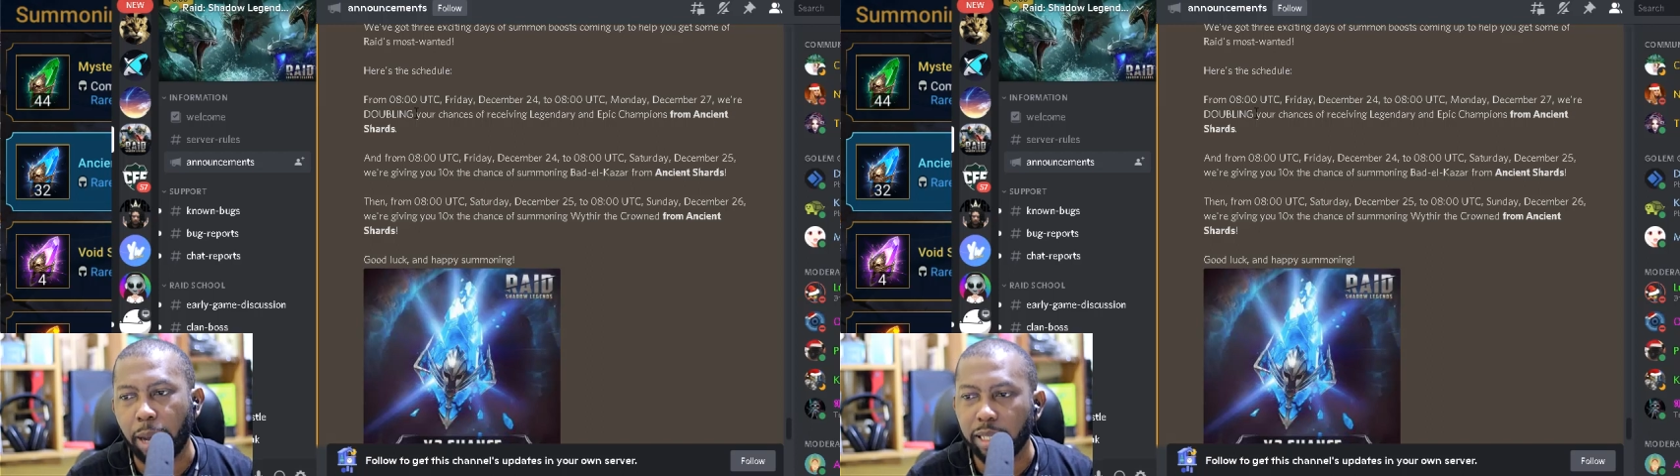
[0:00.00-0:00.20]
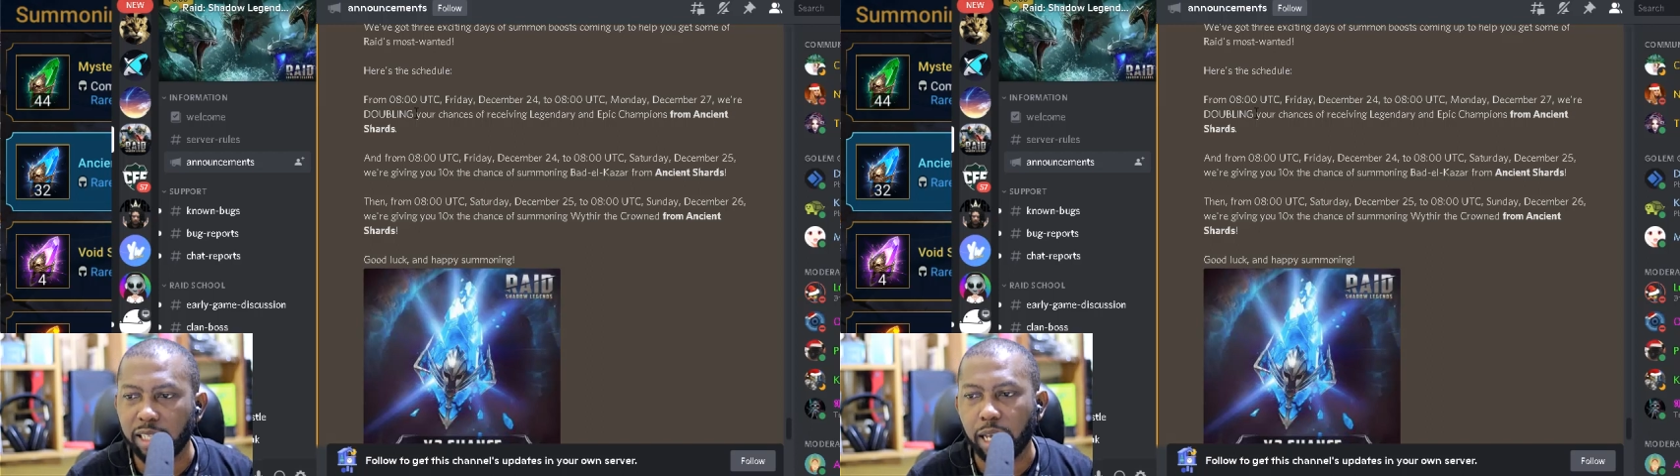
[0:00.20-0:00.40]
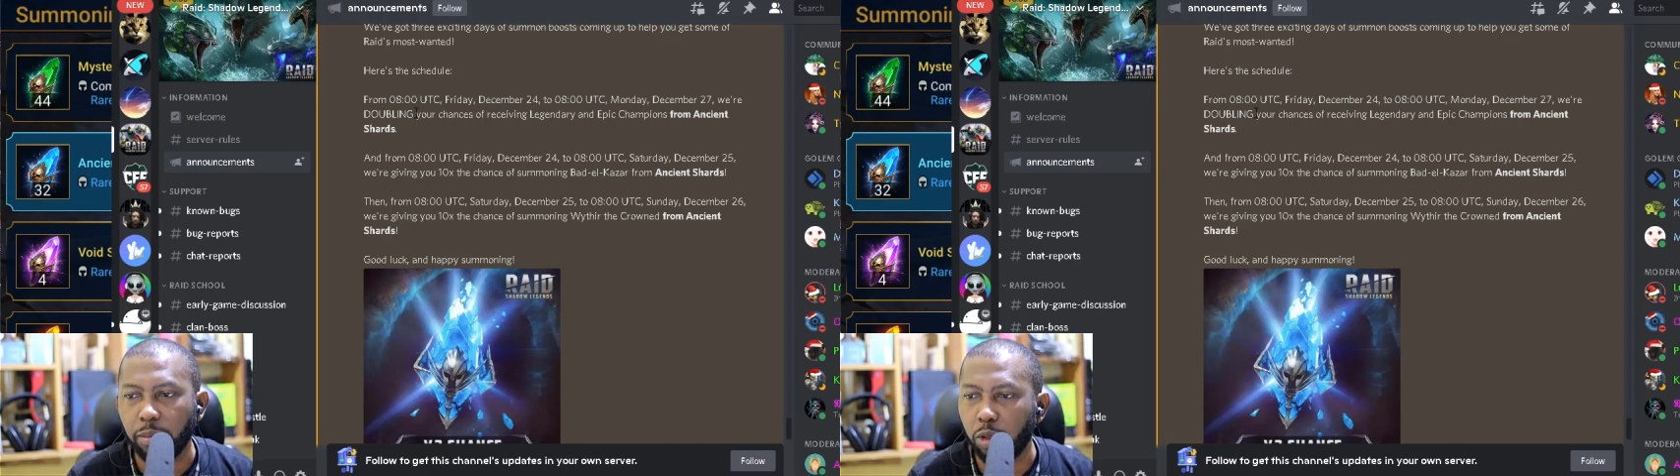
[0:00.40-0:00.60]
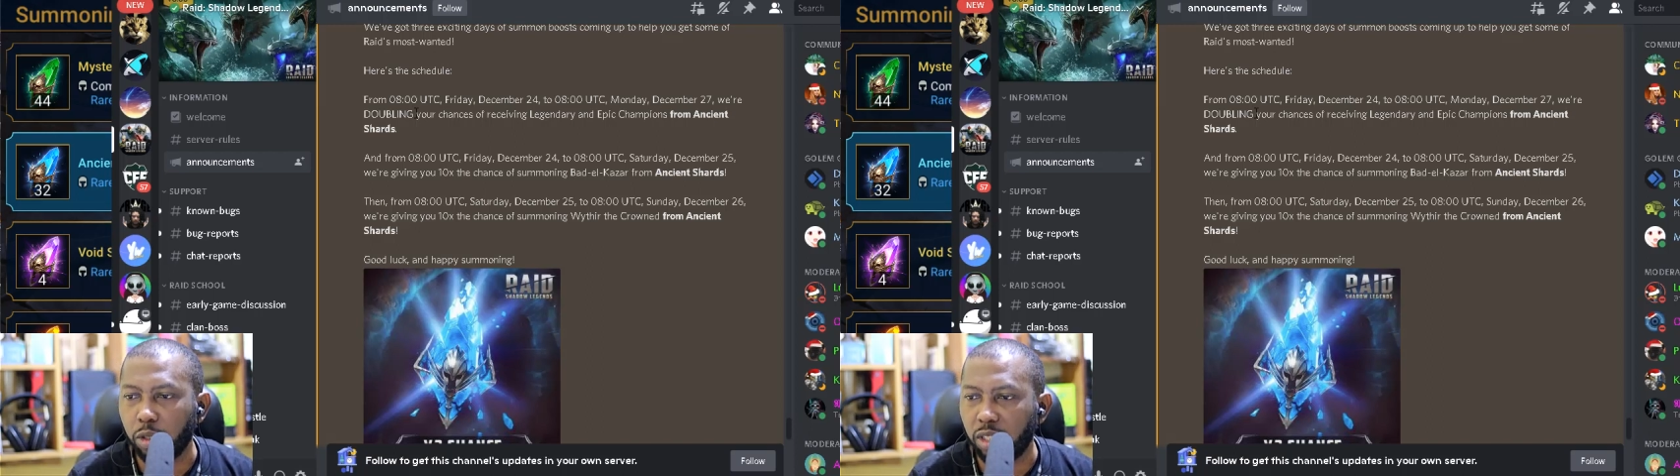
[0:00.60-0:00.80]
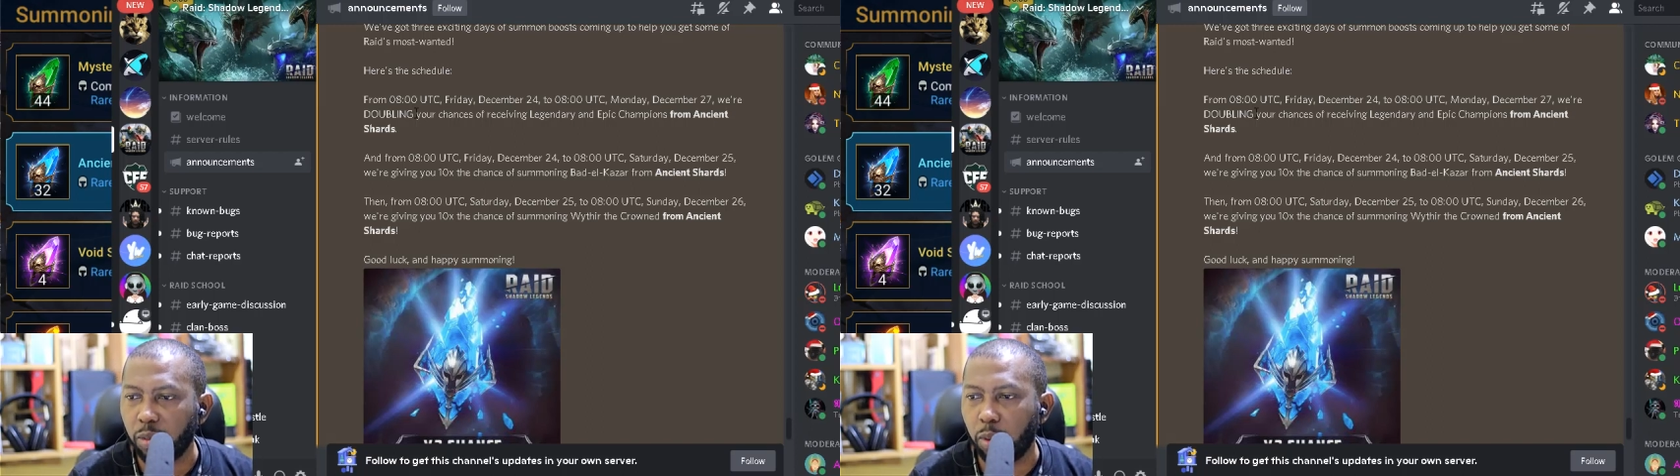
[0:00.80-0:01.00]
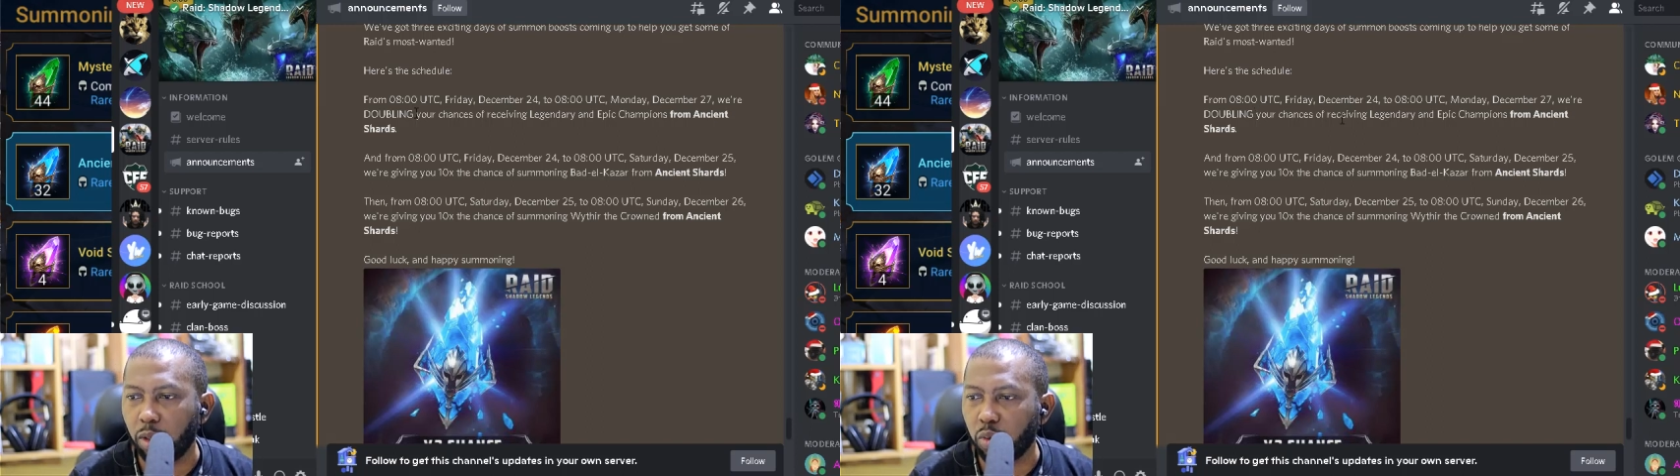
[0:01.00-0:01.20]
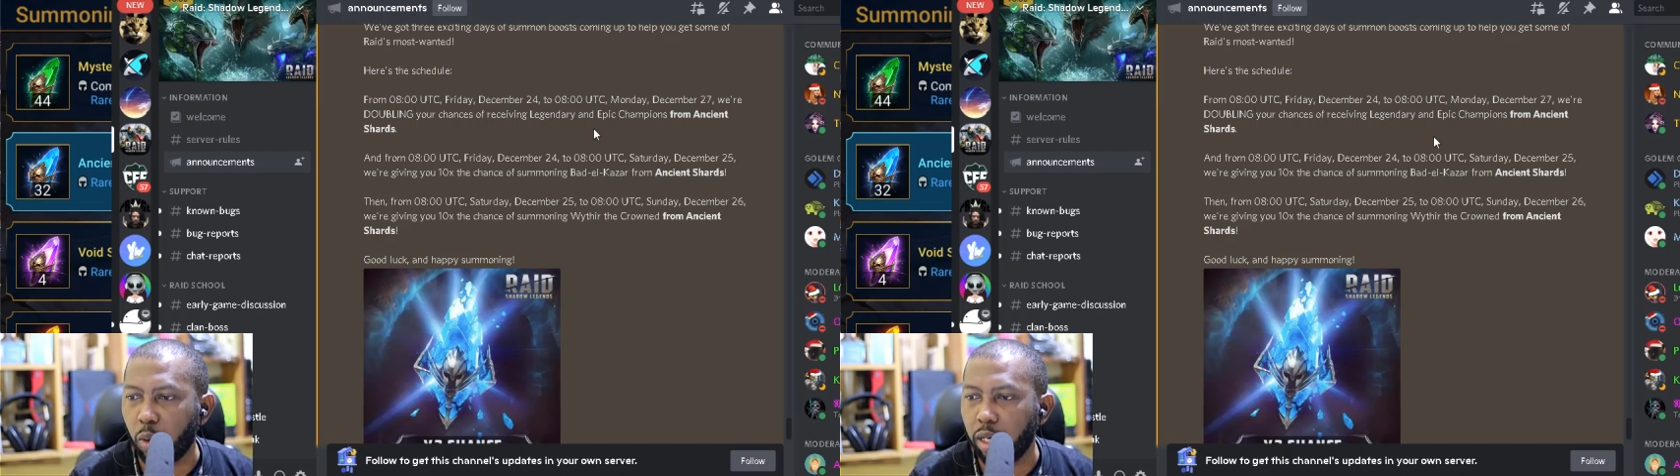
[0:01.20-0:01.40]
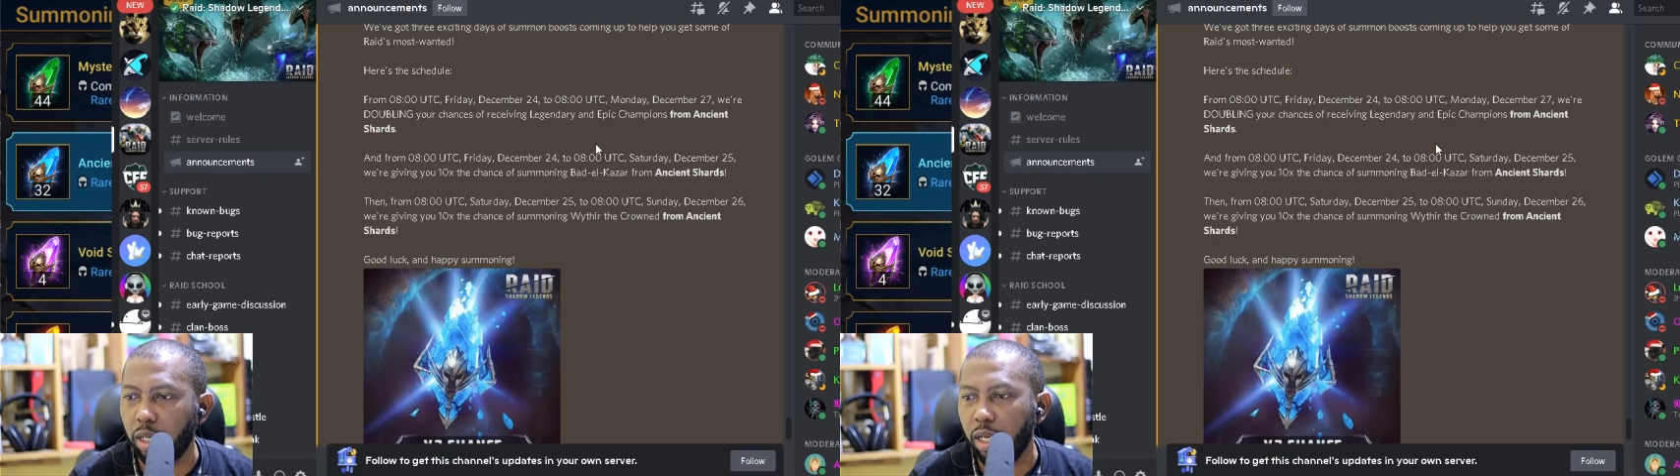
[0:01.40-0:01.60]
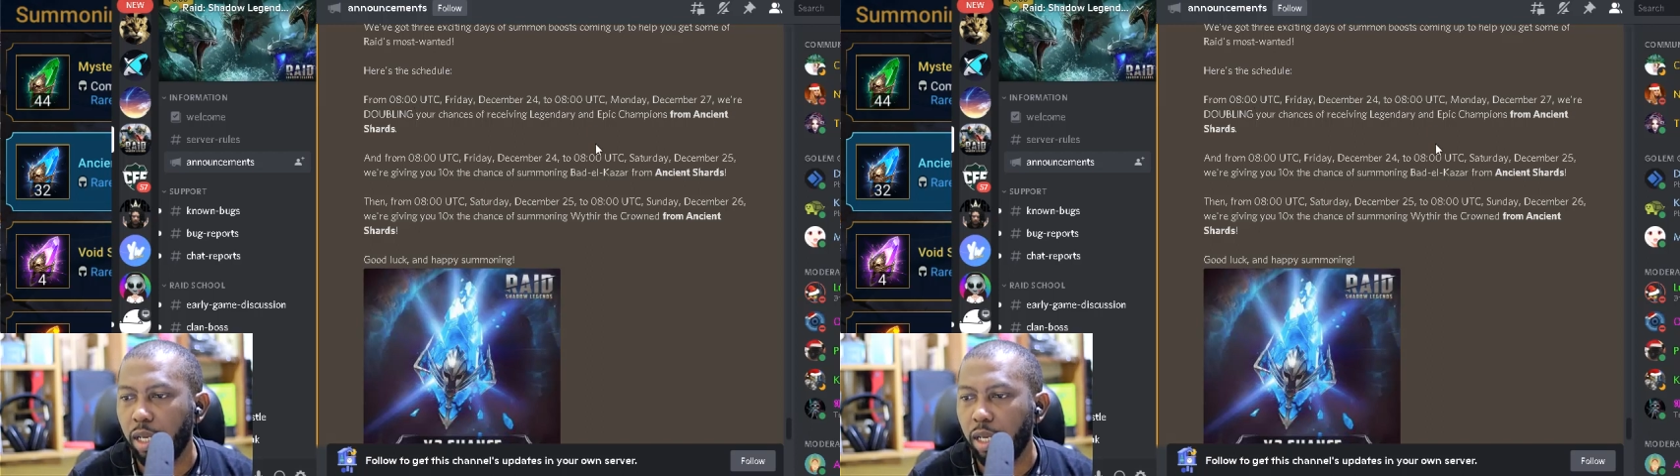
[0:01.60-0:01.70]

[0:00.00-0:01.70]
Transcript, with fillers: my time, UTC plus 1.